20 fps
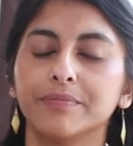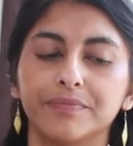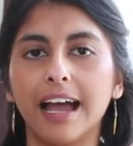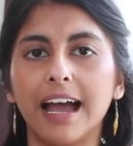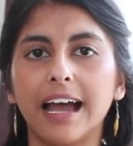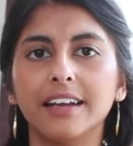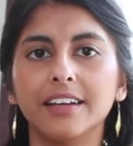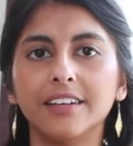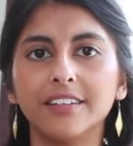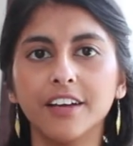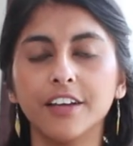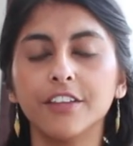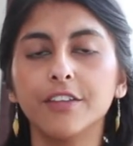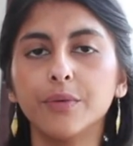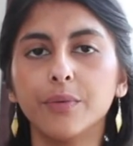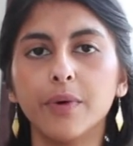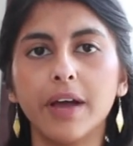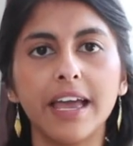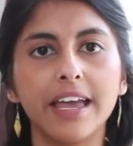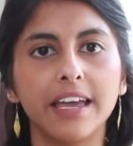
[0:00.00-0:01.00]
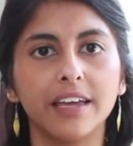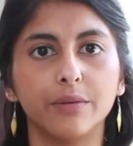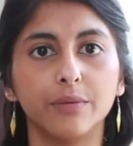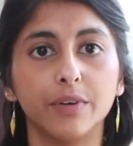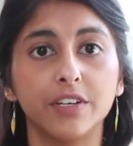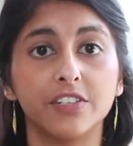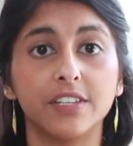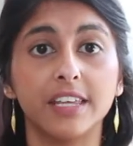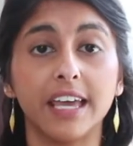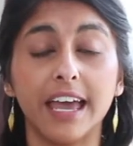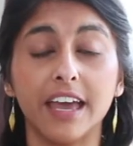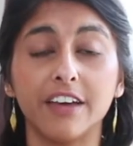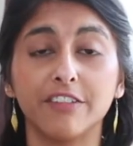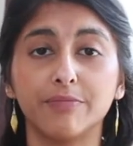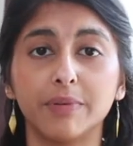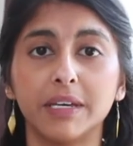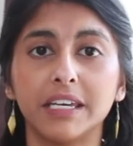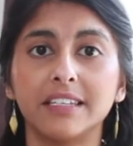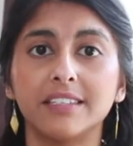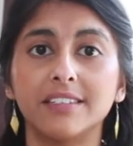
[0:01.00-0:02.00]
And another way in which the
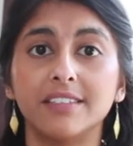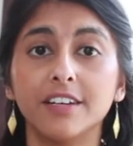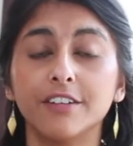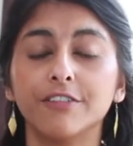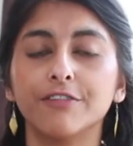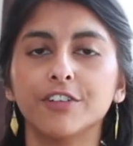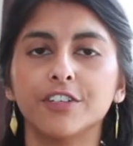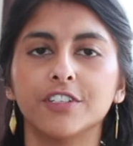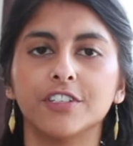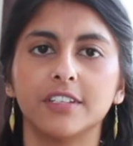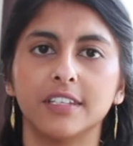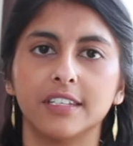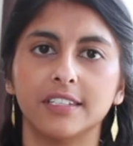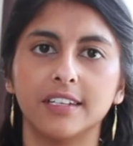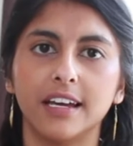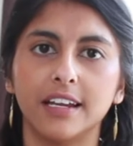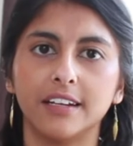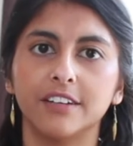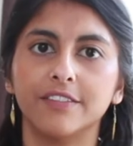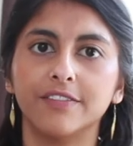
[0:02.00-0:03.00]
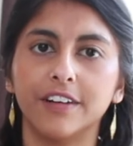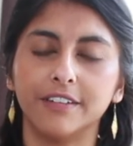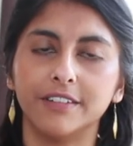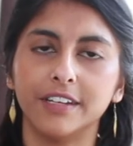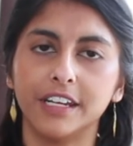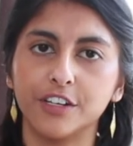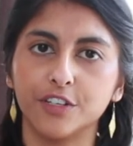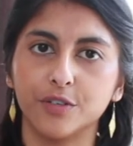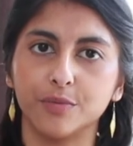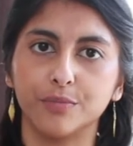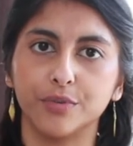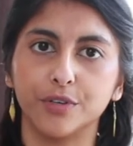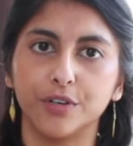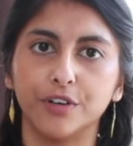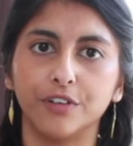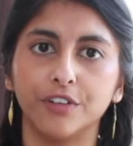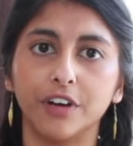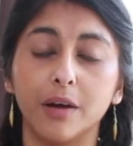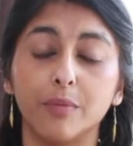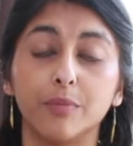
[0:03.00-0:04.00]
AFP is different to the Standard Foundation
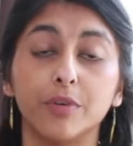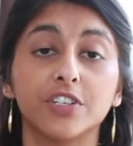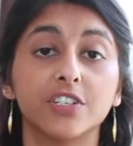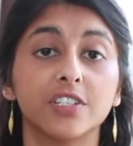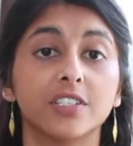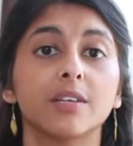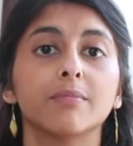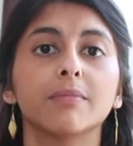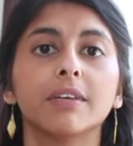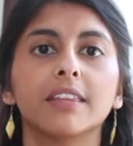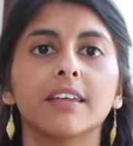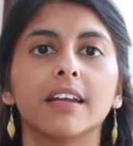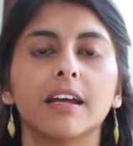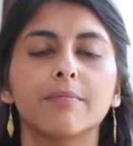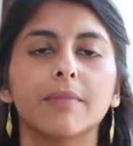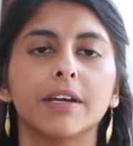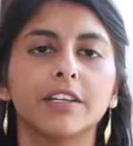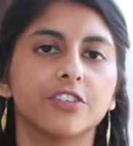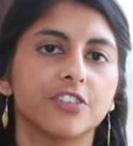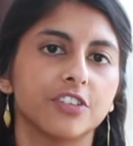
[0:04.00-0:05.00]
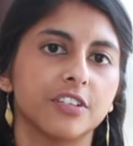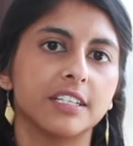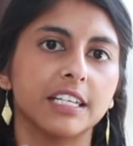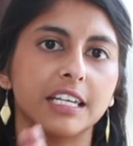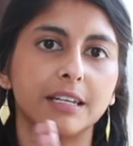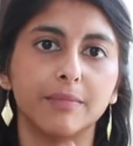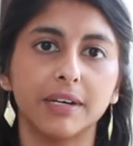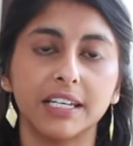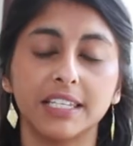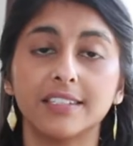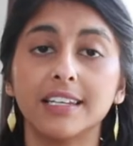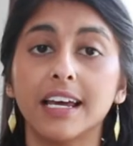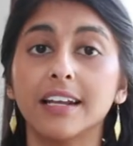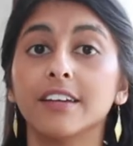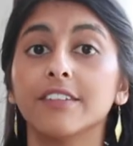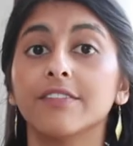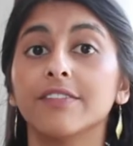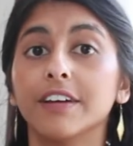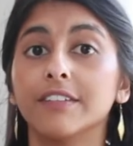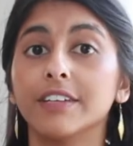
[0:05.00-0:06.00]
Programme, which is something that I mentioned in my
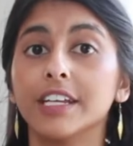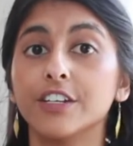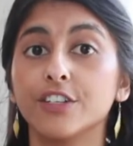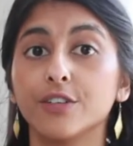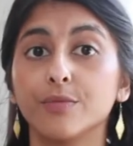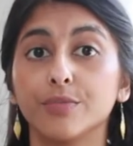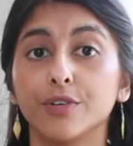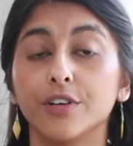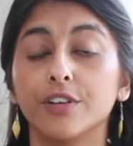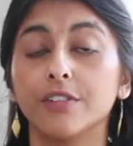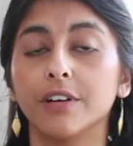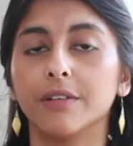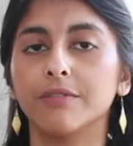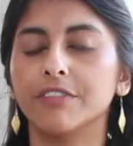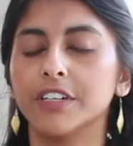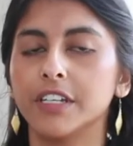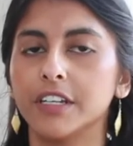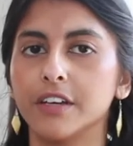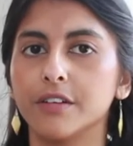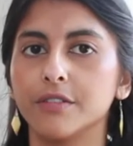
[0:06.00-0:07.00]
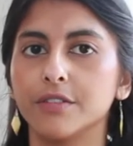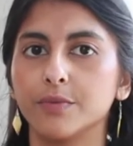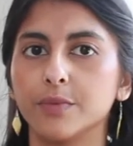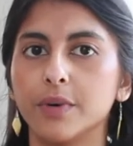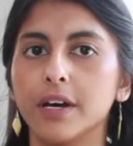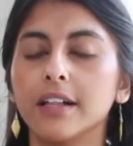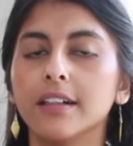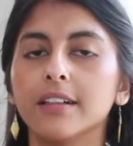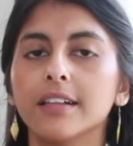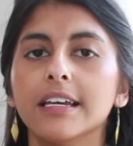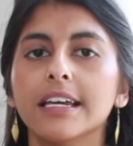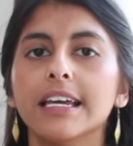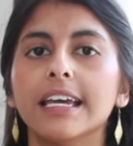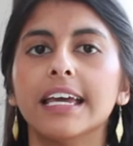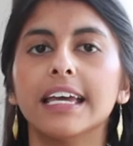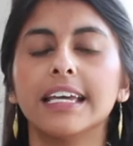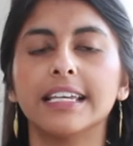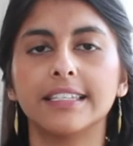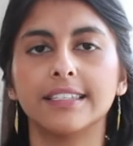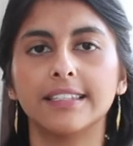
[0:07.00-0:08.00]
Standard Foundation Programme video as well,
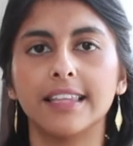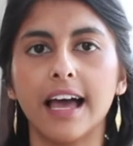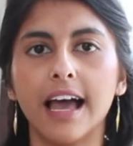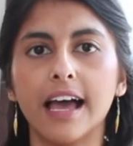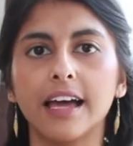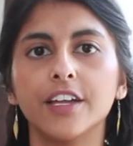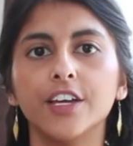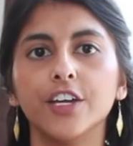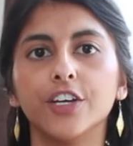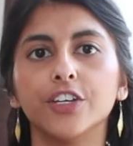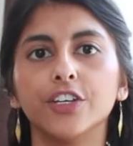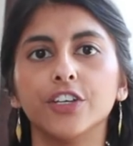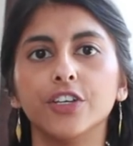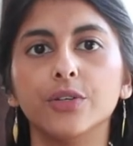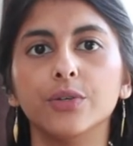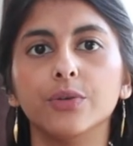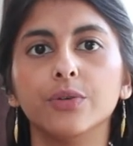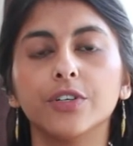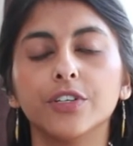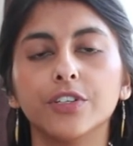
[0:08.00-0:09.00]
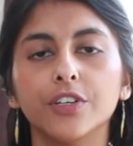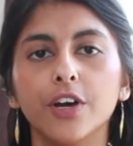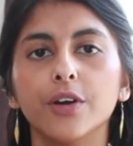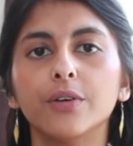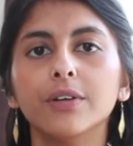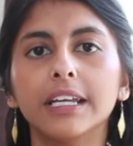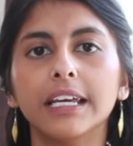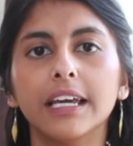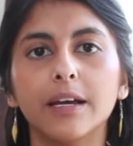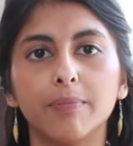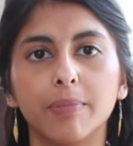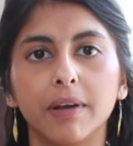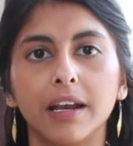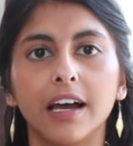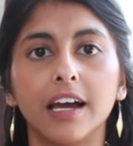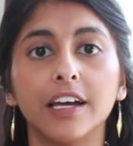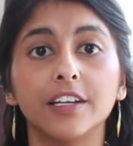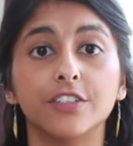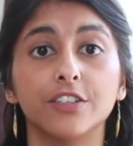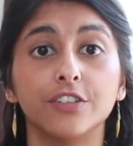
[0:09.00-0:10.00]
is that you can only
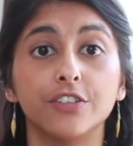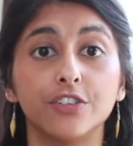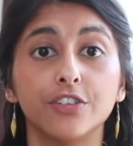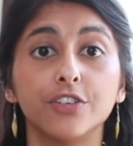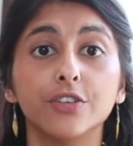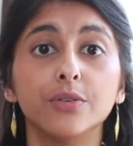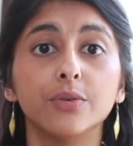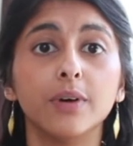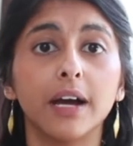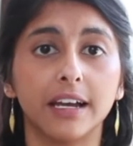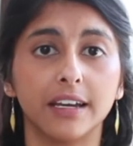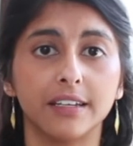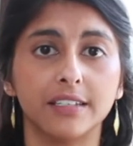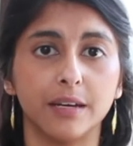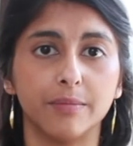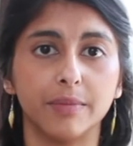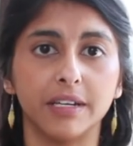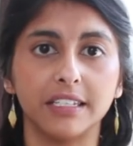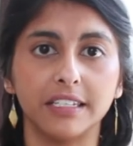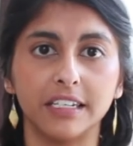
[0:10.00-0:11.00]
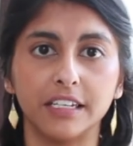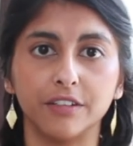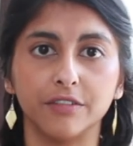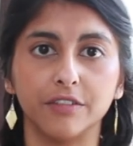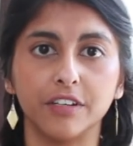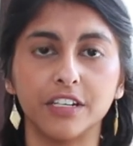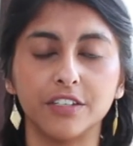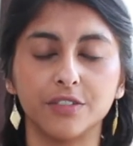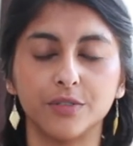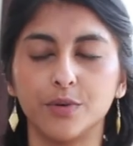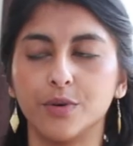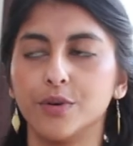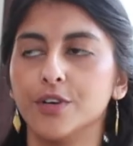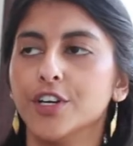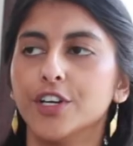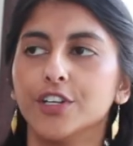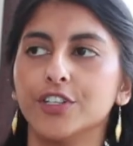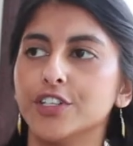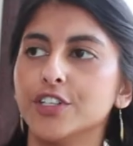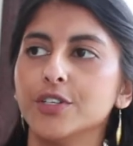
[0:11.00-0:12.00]
apply to two academic deaneries, or
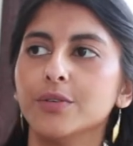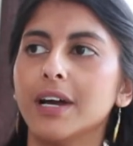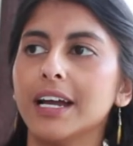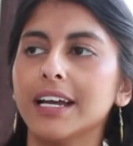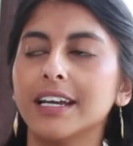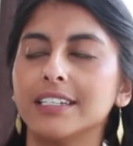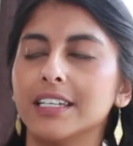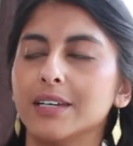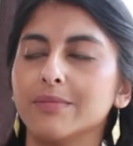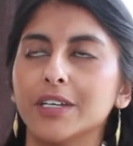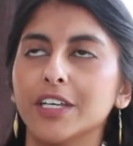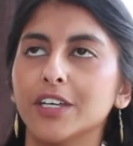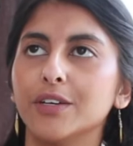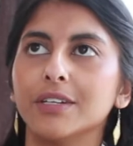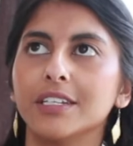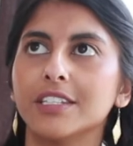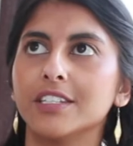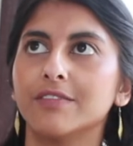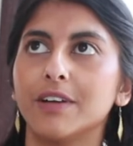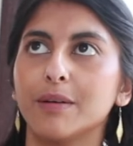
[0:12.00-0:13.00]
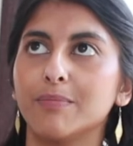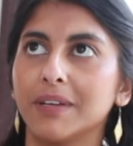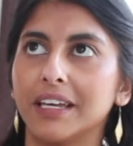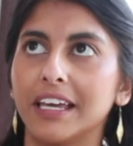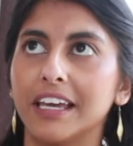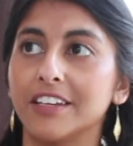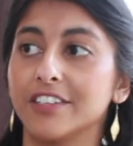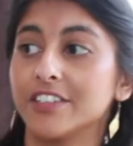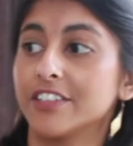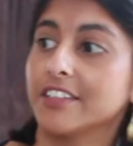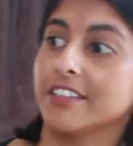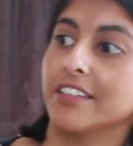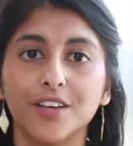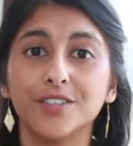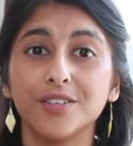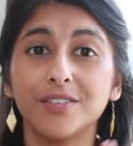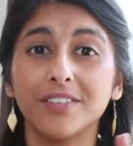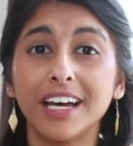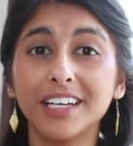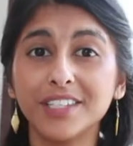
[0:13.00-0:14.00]
two academic units of application.
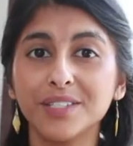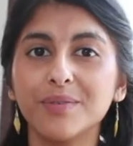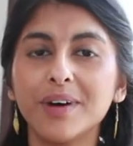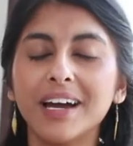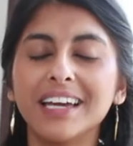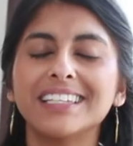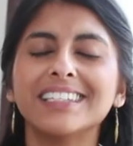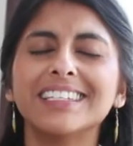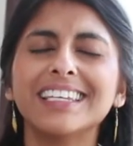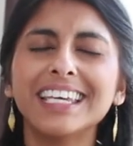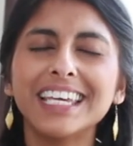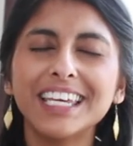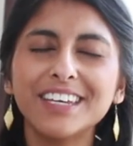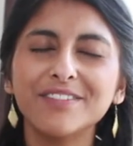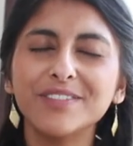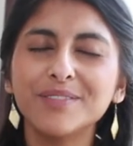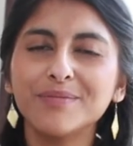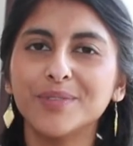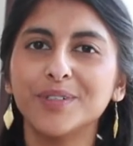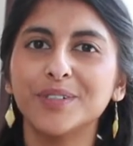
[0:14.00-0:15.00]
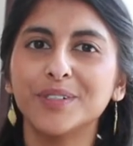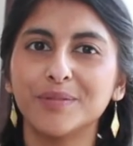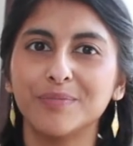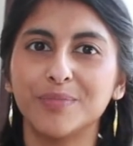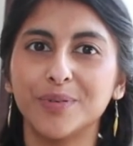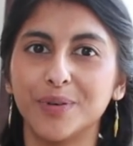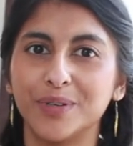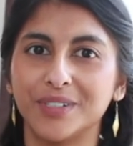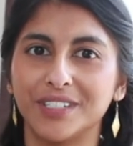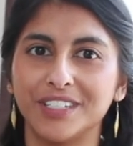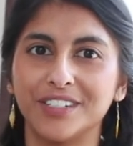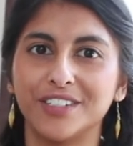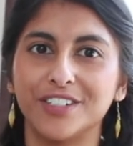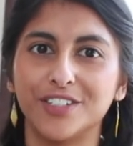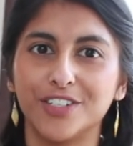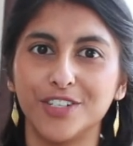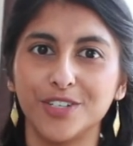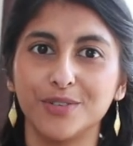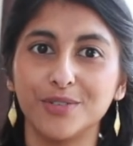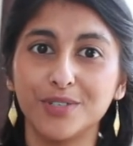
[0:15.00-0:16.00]
So that's why it's even more important
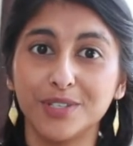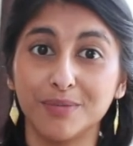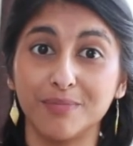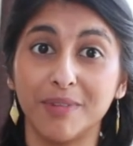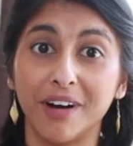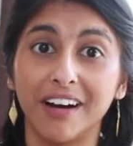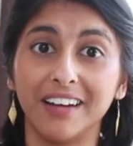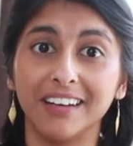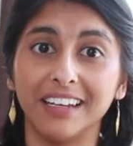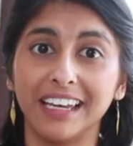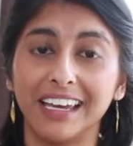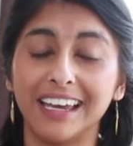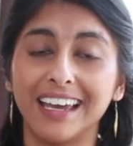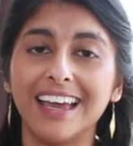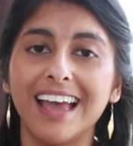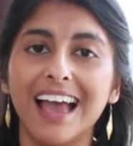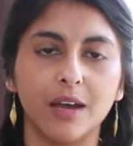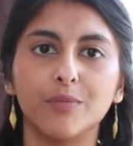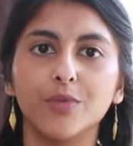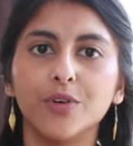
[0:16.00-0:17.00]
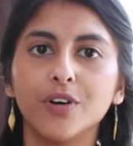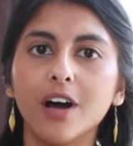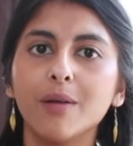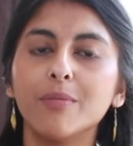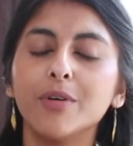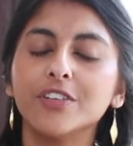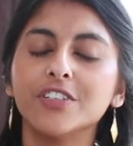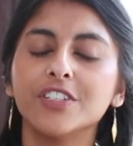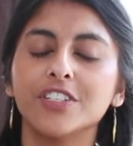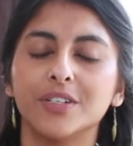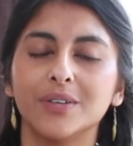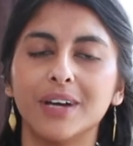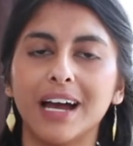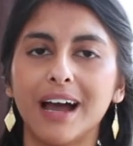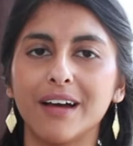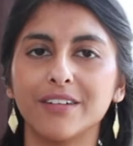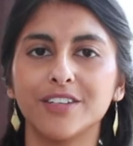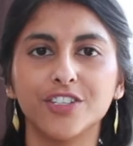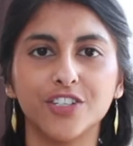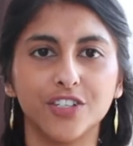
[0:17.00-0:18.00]
to choose smartly, and we'll come on to
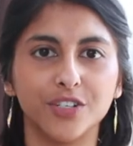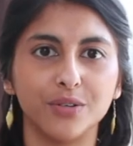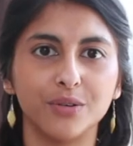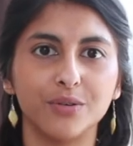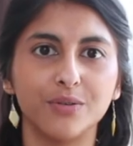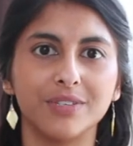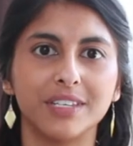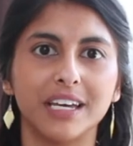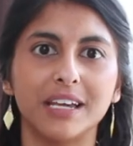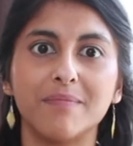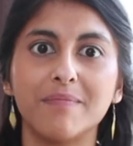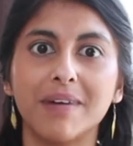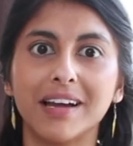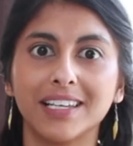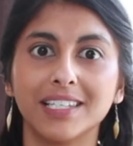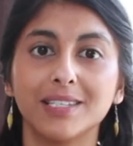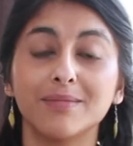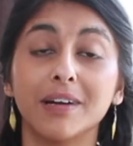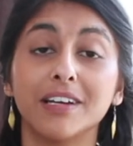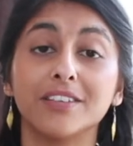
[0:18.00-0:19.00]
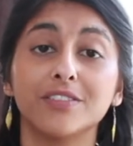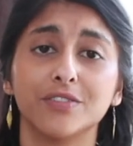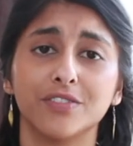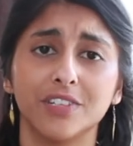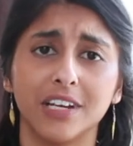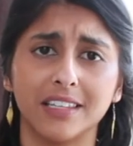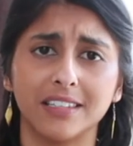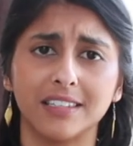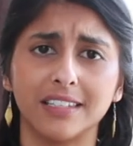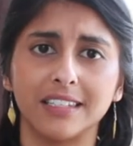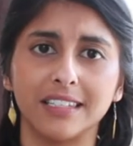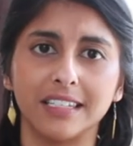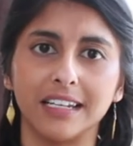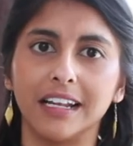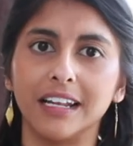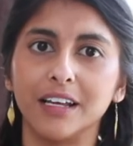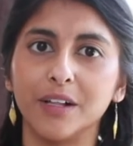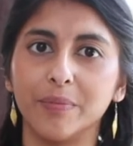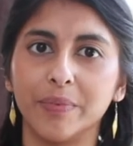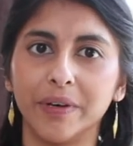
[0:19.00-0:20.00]
how to choose and maximize your chances in a
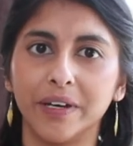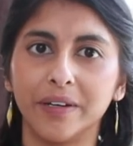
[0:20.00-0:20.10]
little